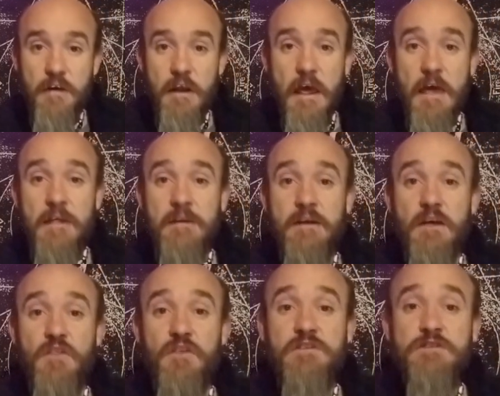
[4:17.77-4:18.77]
And
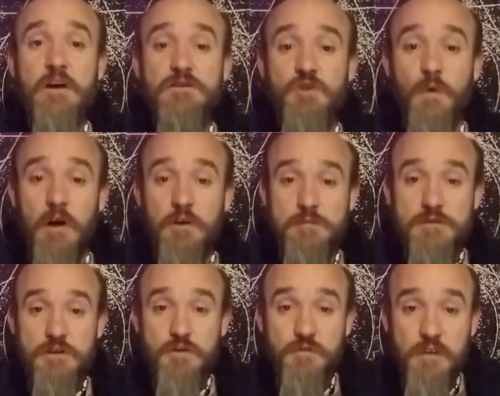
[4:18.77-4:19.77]
this also helps
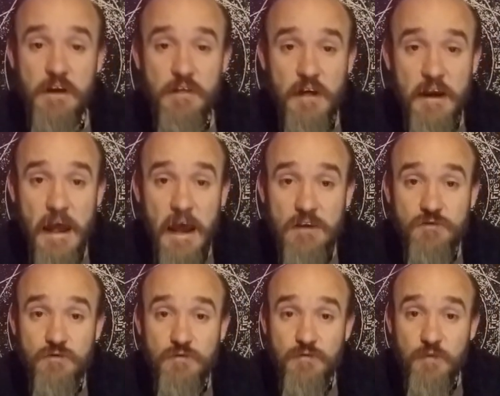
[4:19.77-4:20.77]
create that
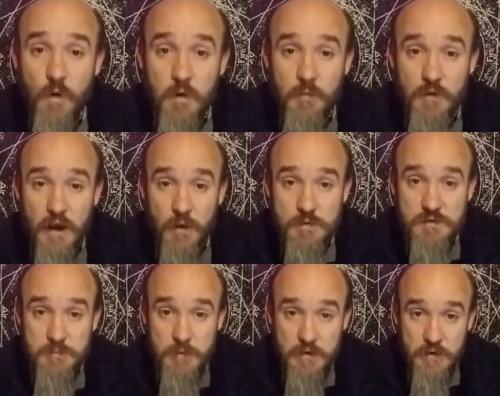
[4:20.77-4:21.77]
astral form that I was
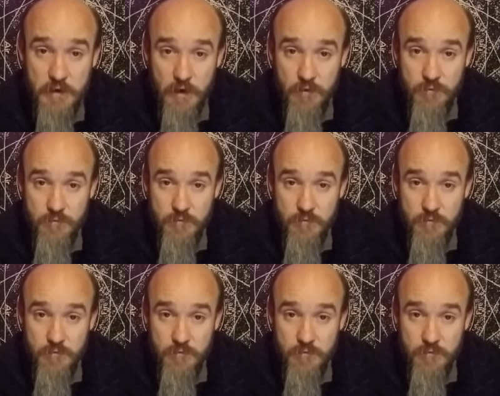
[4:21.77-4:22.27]
speaking of.